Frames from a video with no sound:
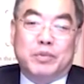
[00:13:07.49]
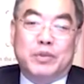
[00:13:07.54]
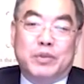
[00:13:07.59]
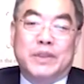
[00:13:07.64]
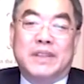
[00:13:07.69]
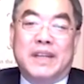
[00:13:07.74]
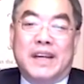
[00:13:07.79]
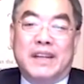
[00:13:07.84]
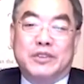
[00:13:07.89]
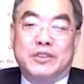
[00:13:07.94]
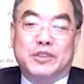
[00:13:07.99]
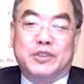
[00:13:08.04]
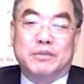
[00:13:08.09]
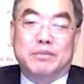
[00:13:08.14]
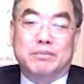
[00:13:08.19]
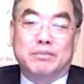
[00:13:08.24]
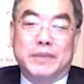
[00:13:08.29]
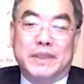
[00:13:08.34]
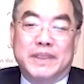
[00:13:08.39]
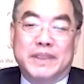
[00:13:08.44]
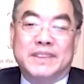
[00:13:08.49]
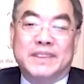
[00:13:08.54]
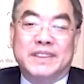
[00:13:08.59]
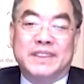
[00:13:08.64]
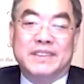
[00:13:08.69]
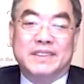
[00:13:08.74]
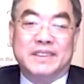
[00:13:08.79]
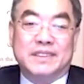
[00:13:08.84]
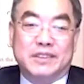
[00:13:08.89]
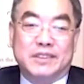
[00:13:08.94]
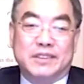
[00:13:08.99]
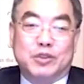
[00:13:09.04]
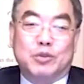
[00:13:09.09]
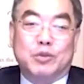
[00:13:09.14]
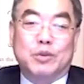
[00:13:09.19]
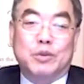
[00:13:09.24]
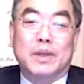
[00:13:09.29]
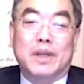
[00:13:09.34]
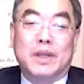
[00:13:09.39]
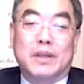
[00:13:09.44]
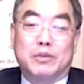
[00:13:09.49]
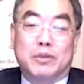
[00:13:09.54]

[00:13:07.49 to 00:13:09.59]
production, business, and school are